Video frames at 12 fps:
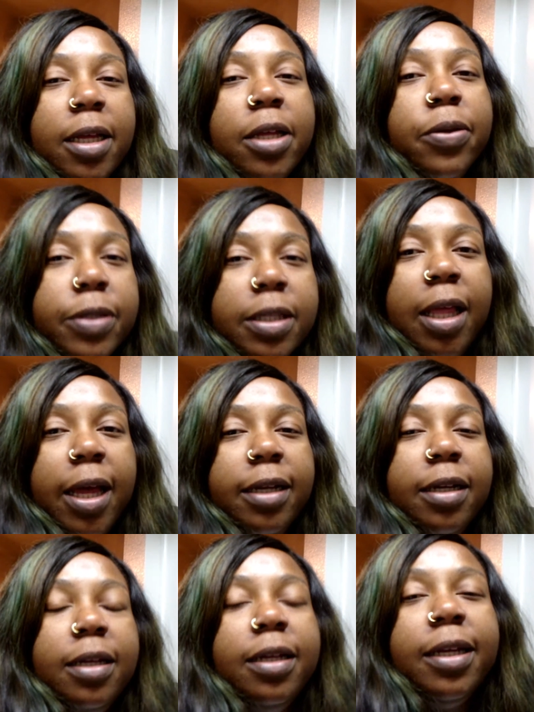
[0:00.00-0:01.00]
it was a lot
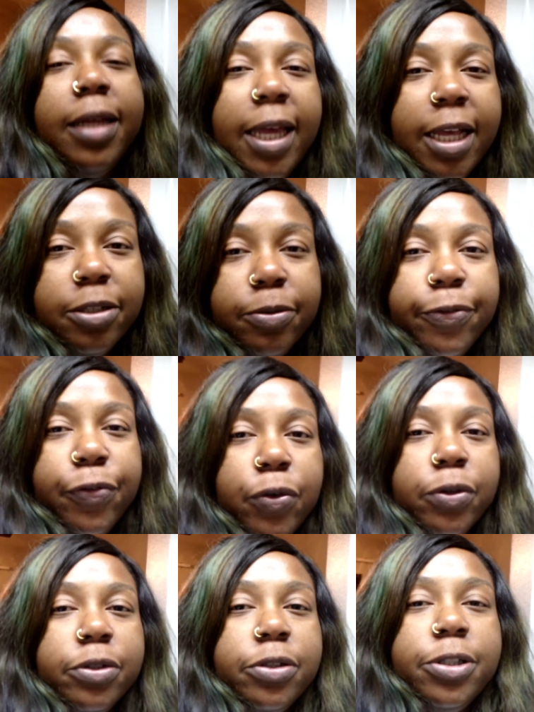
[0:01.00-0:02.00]
hands were full.
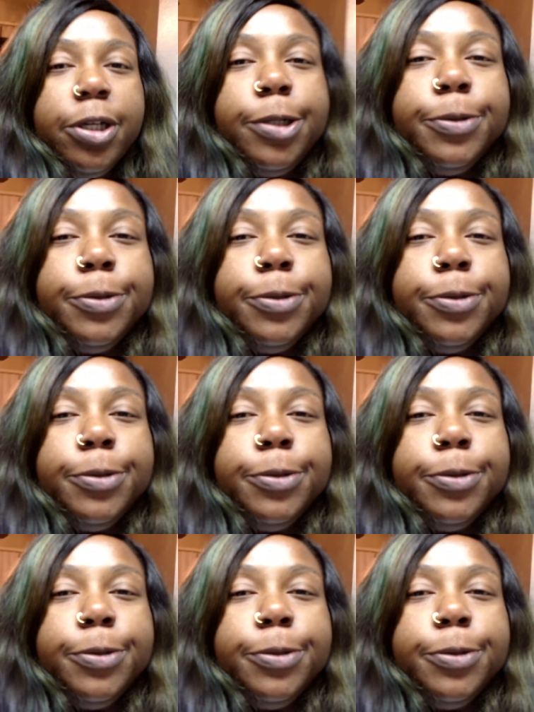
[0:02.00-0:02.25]
So,